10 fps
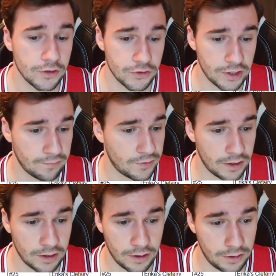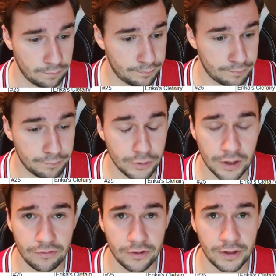Same thing, I put
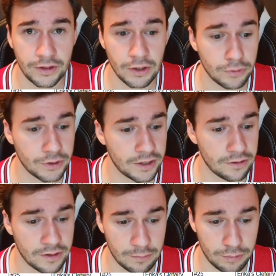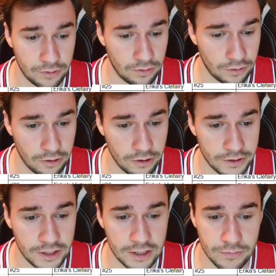every number there, I put all the card
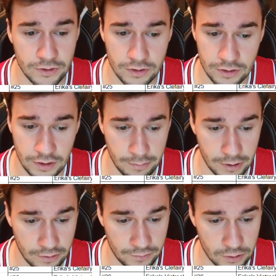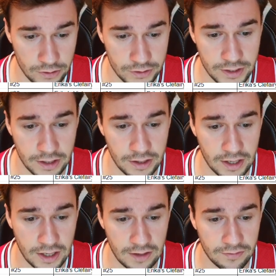names, the amount of cards that I
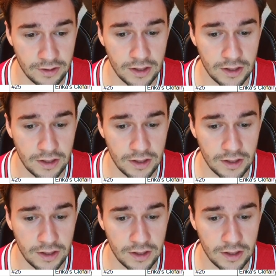have,